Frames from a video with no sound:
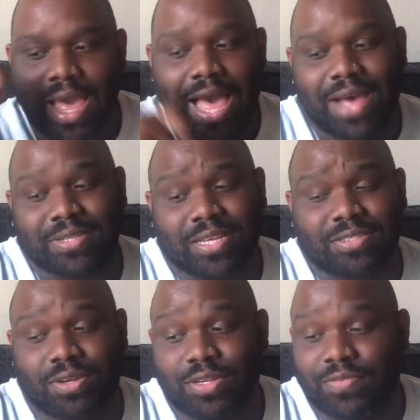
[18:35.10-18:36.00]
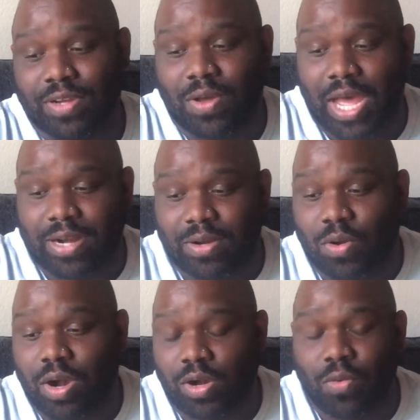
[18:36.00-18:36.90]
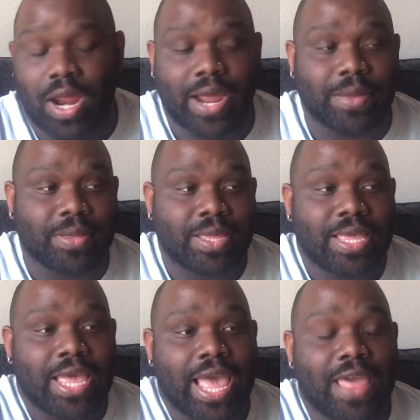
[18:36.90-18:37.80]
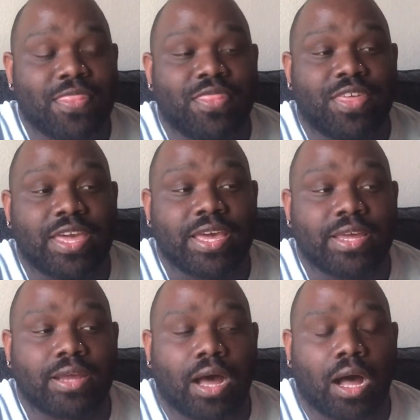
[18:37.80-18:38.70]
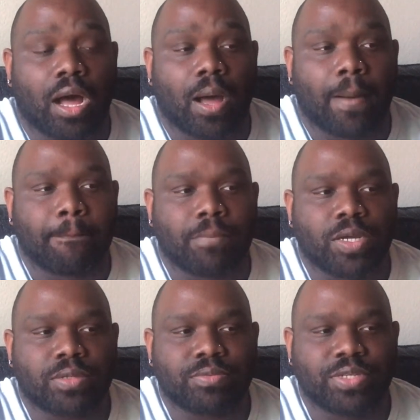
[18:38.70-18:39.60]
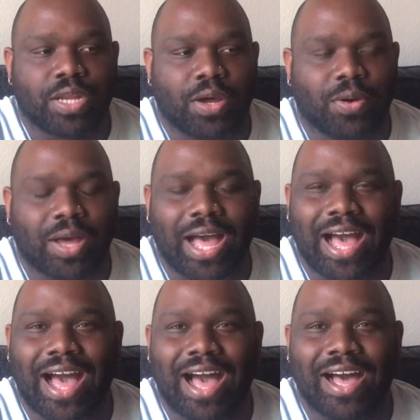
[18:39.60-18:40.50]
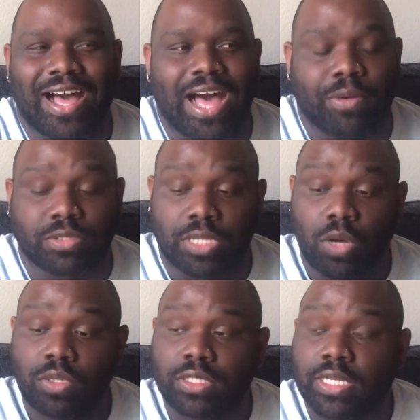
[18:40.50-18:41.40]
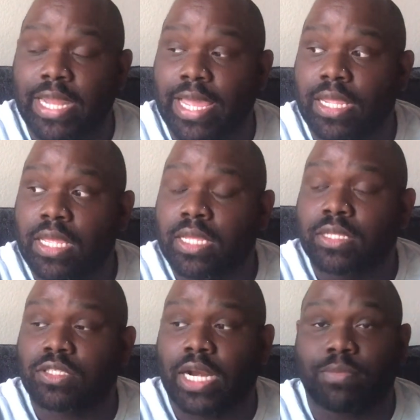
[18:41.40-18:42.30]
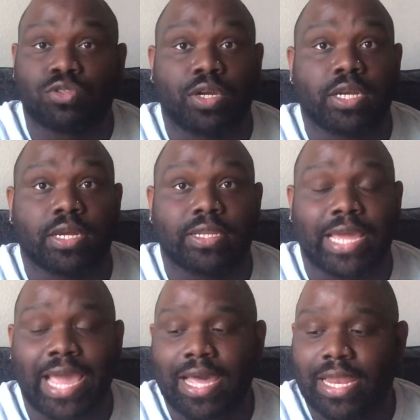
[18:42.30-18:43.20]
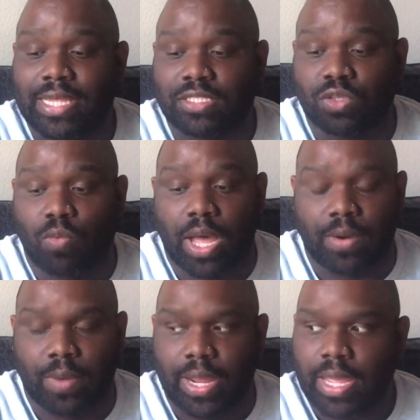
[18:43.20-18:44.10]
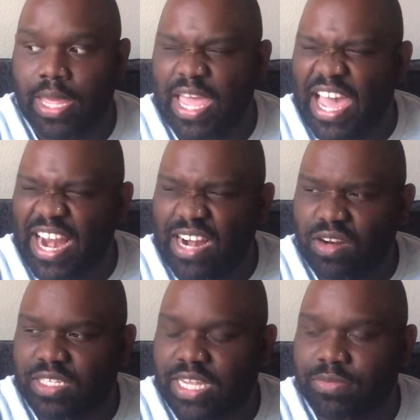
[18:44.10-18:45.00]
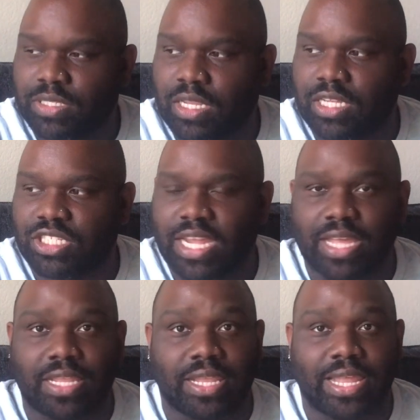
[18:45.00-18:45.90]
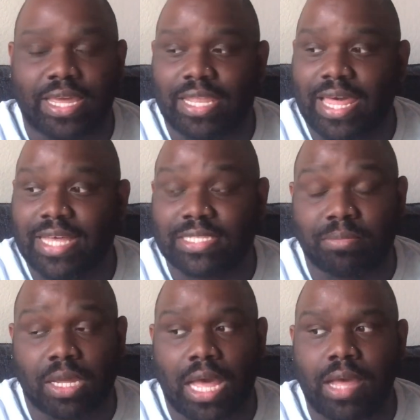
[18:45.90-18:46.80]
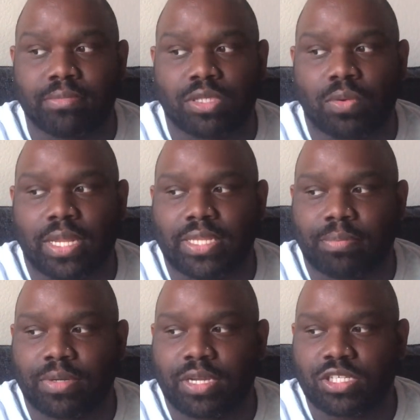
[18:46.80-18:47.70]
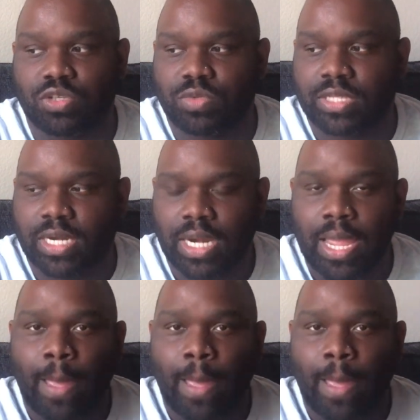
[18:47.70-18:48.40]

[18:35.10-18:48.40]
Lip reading: I was like, sir, you finna go out in the car and cry. And then, you know, I was noticing that, so they were drinking, they had glasses of wine, right? And I noticed that he was clutching that glass. I'm like, I am so glad that production was there